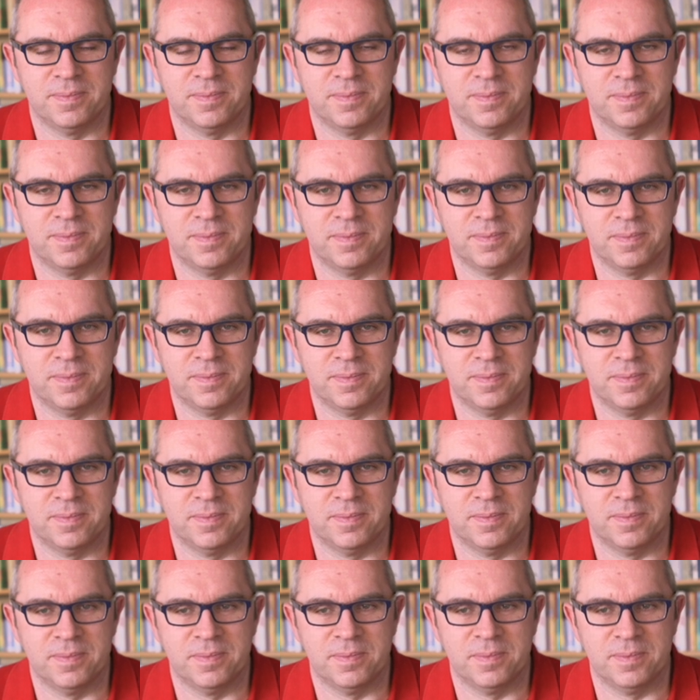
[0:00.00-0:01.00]

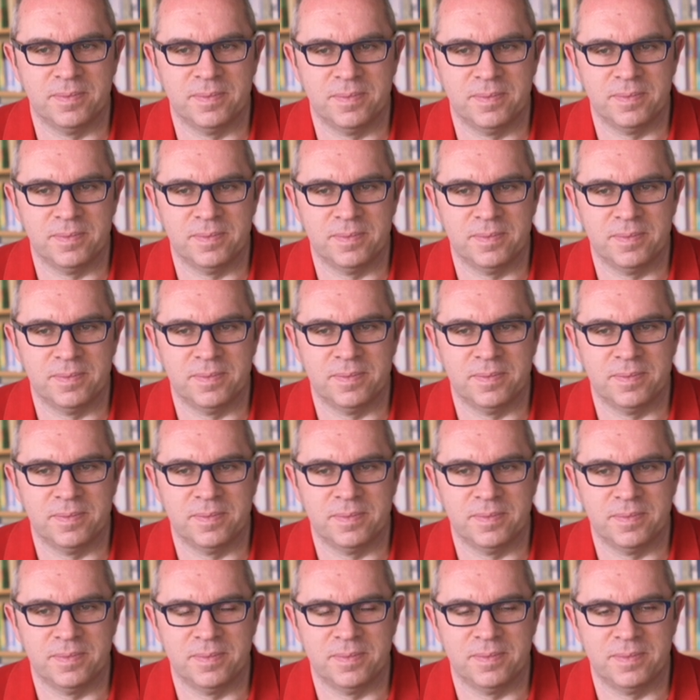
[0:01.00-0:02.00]

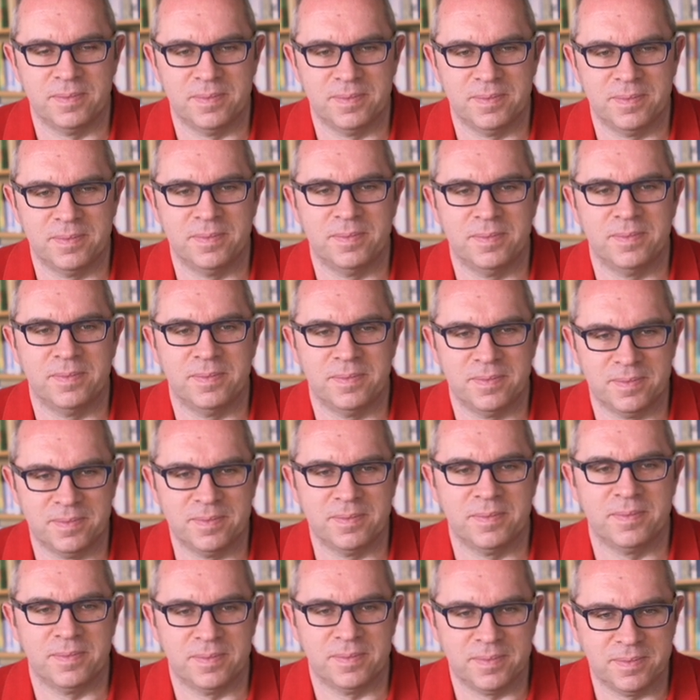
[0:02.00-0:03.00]

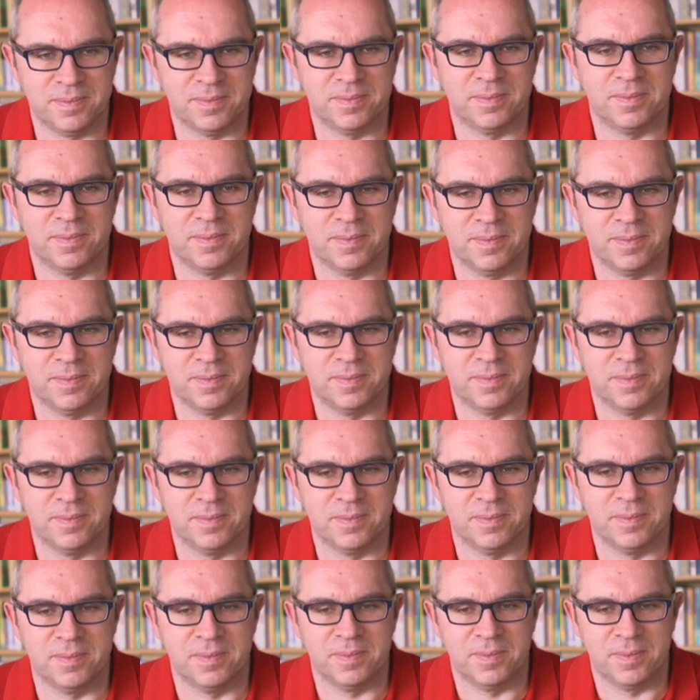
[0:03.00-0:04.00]

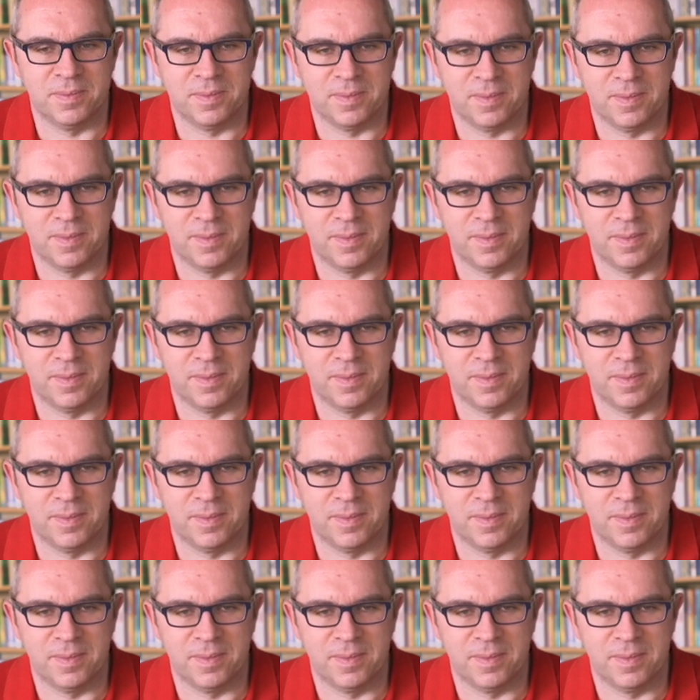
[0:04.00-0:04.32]
This person isn't speaking.